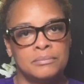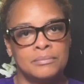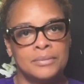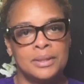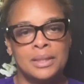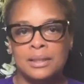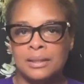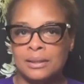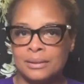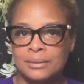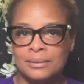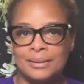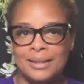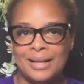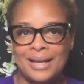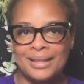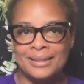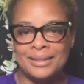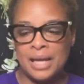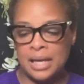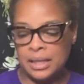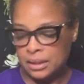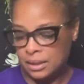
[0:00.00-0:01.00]
yeah, I
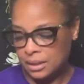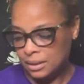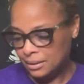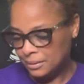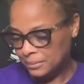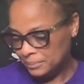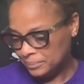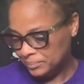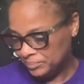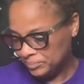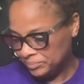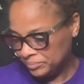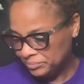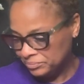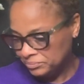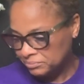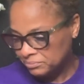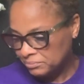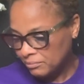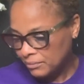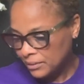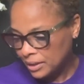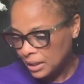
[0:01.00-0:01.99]
like it.
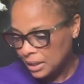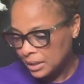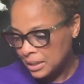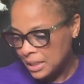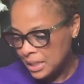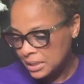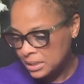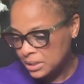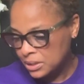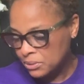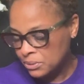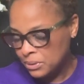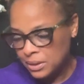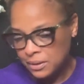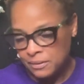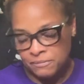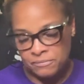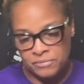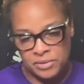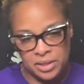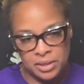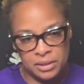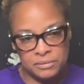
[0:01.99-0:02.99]
That's
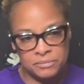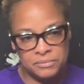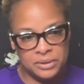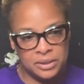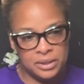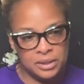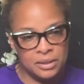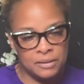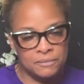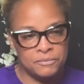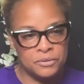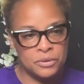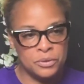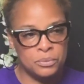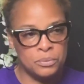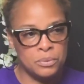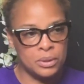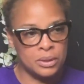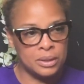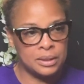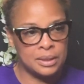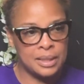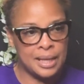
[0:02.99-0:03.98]
cream velvet. If you
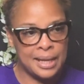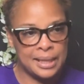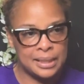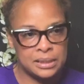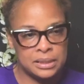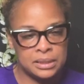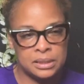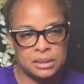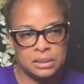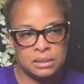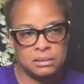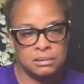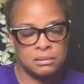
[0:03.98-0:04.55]
want a nice,